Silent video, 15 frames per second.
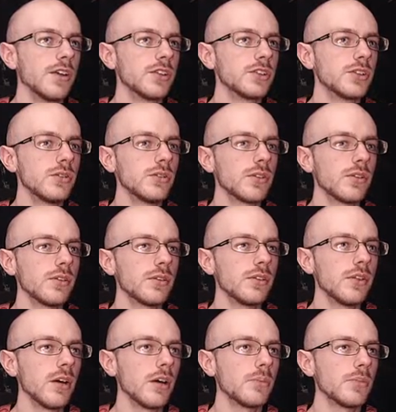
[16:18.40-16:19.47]
Is this dude's ult
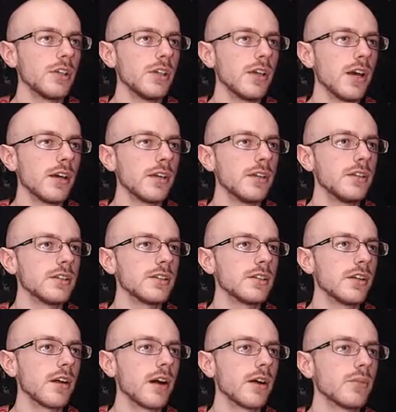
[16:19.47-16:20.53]
up yet? It is
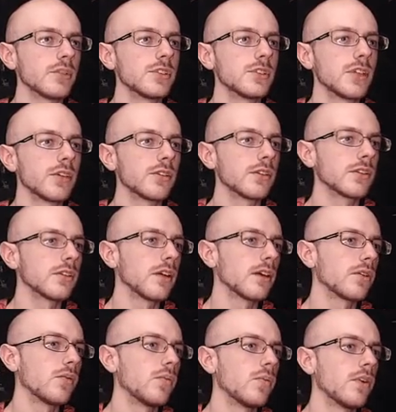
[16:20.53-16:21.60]
not. What's his health looking
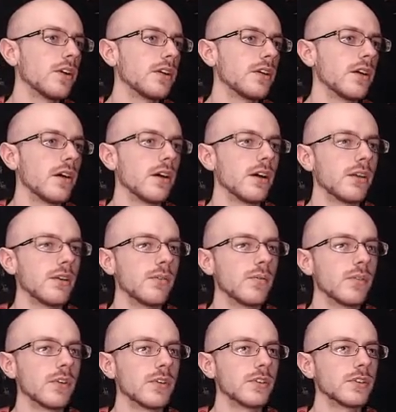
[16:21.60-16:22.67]
like? One,
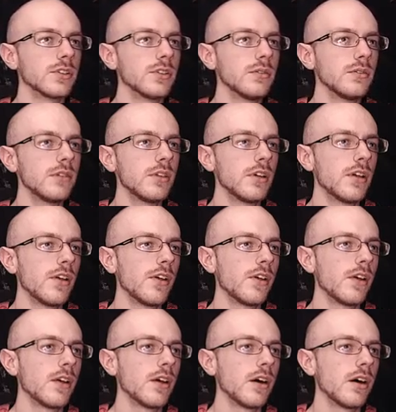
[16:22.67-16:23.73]
one, two.
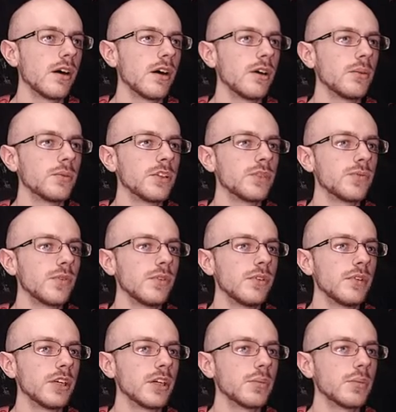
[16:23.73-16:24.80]
Um, this
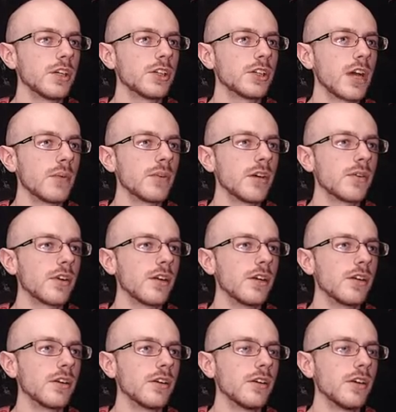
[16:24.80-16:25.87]
fool, he can put a trap down right
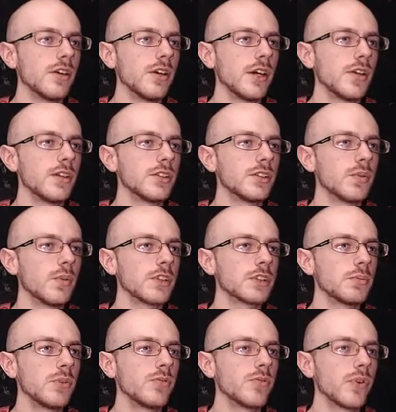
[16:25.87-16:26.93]
here. If this dude wants
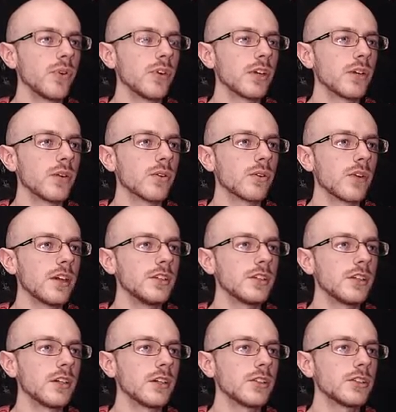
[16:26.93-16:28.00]
to move forward and go
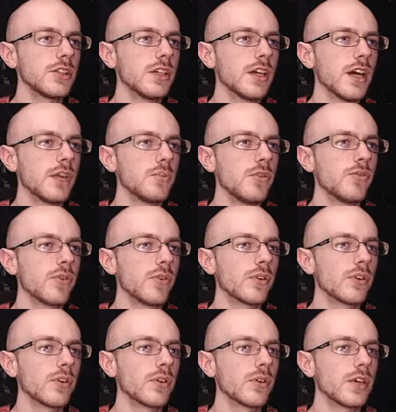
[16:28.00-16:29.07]
crazy on us, he can move forward
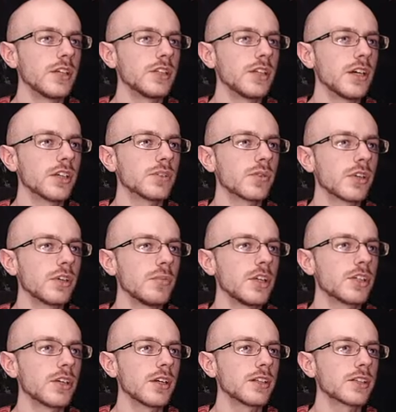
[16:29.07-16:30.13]
and go crazy on us. We're going to make
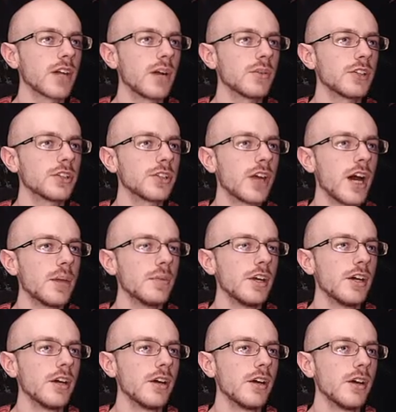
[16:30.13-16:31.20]
sure he gets caught with a trap.
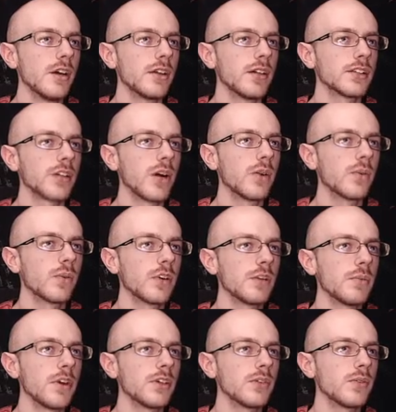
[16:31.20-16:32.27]
That's all we're worried
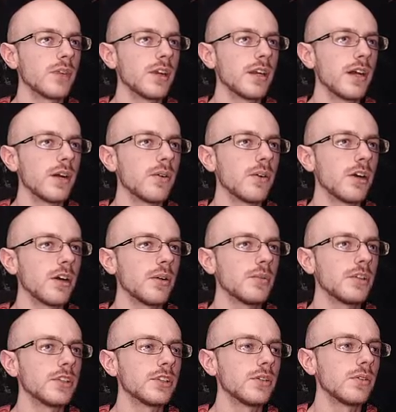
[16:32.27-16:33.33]
about doing right now.
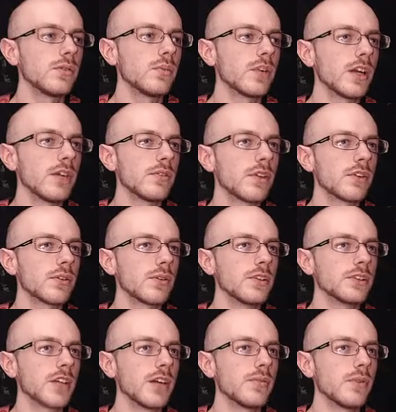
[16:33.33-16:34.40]
Um, this dude, we're not even going to throw
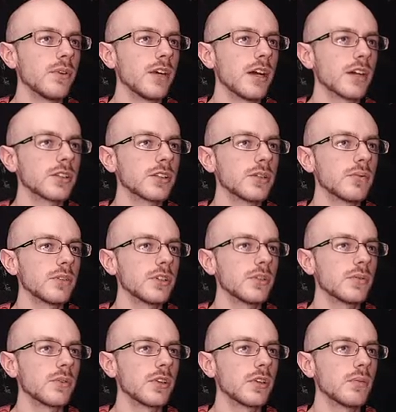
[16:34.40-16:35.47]
his life away, actually.
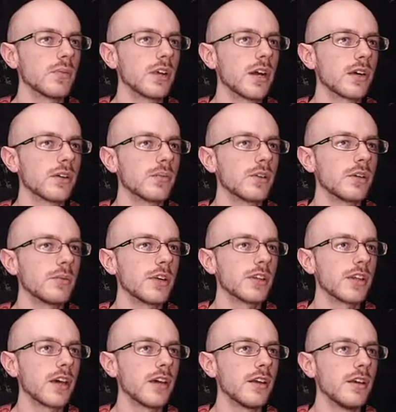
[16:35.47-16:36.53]
We're, we're, we're not going to worry
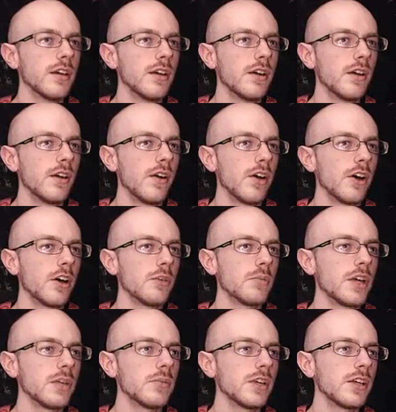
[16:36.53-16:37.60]
about that. Um,
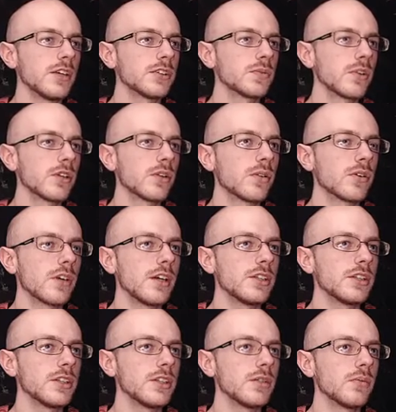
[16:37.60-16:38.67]
anybody else want to go
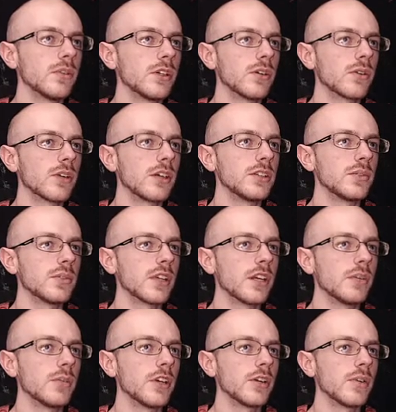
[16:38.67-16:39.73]
crazy? We can go crazy with
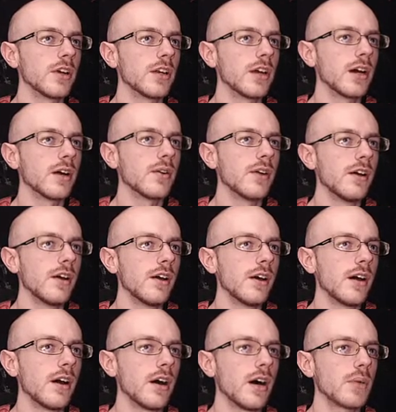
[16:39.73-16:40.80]
anybody right now.
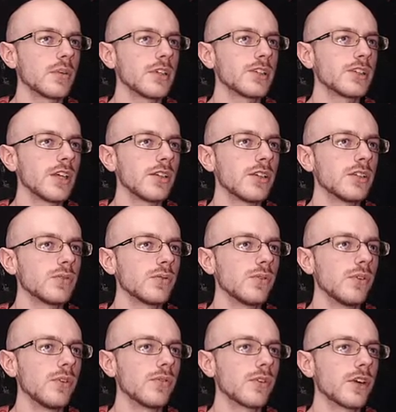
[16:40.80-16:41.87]
Uh, I'm going to set this
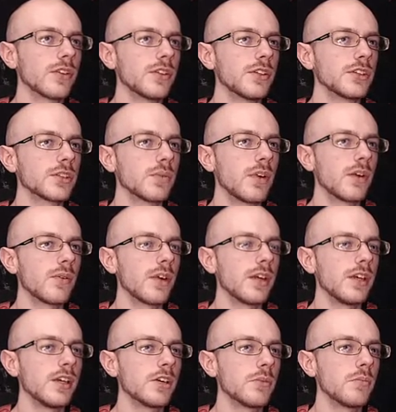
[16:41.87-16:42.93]
fool over on this square right
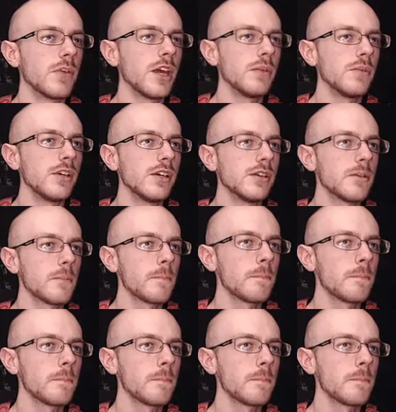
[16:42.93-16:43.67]
here, maybe.